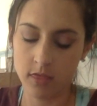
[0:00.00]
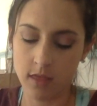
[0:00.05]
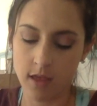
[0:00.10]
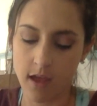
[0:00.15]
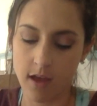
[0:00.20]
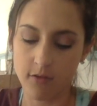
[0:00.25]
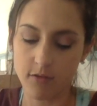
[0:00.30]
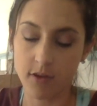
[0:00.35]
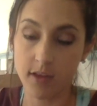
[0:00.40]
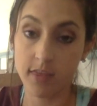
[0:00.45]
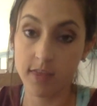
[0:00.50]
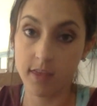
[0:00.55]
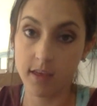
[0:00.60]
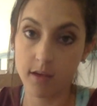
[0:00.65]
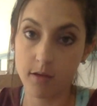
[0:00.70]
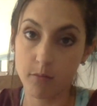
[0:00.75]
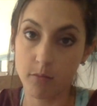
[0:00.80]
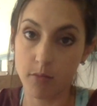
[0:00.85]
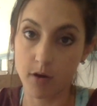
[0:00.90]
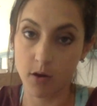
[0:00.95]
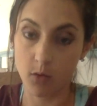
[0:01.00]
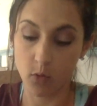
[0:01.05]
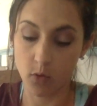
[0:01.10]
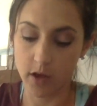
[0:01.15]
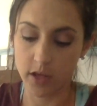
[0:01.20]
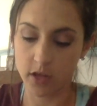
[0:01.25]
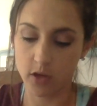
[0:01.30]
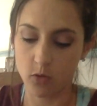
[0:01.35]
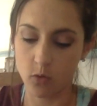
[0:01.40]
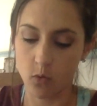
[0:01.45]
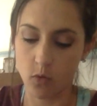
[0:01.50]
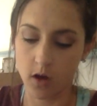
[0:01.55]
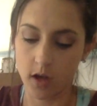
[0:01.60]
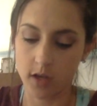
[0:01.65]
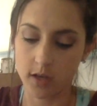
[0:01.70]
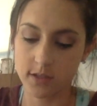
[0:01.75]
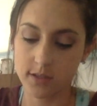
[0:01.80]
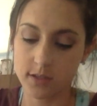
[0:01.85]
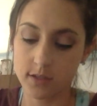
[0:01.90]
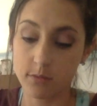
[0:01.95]
everything but what you want
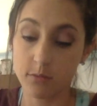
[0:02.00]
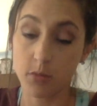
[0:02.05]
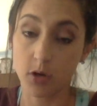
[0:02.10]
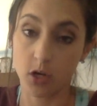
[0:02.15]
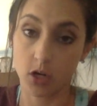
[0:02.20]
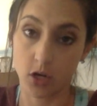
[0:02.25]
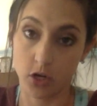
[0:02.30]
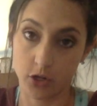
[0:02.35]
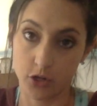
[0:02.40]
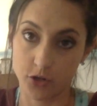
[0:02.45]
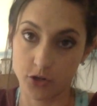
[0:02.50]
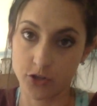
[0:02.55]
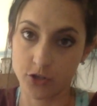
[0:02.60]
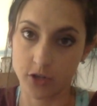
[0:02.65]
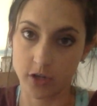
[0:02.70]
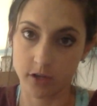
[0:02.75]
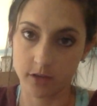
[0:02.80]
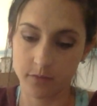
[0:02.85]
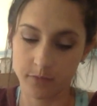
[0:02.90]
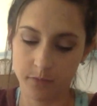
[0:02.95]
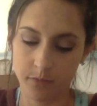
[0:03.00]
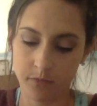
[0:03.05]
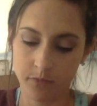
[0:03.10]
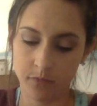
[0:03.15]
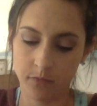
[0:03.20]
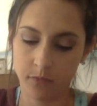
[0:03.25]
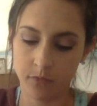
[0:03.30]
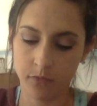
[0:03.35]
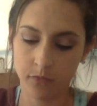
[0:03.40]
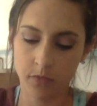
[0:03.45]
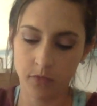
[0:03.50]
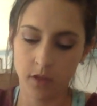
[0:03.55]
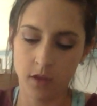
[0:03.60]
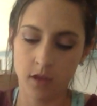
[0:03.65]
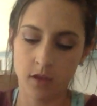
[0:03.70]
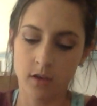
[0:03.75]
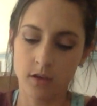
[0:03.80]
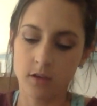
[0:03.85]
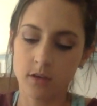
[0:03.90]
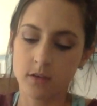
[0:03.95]
to put on your shirt.
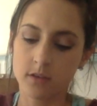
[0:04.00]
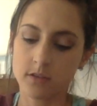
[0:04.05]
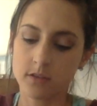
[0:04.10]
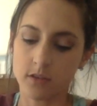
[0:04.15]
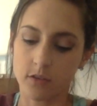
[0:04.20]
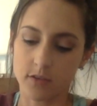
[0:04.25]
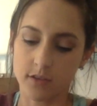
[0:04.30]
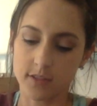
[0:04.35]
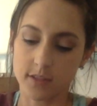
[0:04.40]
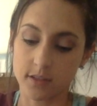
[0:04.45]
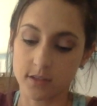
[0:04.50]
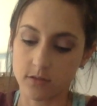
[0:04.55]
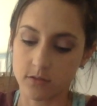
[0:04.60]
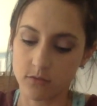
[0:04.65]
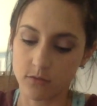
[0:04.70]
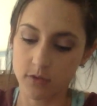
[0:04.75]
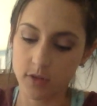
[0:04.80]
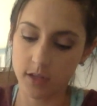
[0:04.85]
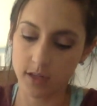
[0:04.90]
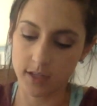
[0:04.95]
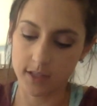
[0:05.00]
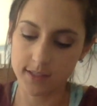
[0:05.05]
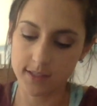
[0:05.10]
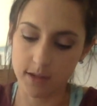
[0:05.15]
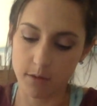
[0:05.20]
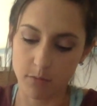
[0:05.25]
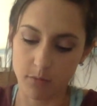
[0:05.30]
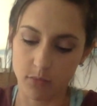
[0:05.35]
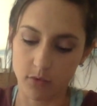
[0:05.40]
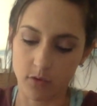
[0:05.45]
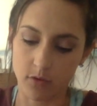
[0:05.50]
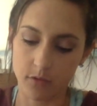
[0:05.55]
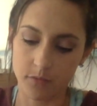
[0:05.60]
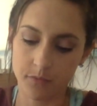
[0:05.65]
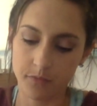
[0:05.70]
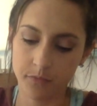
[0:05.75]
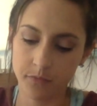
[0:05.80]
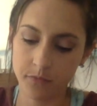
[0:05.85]
So this is really simple.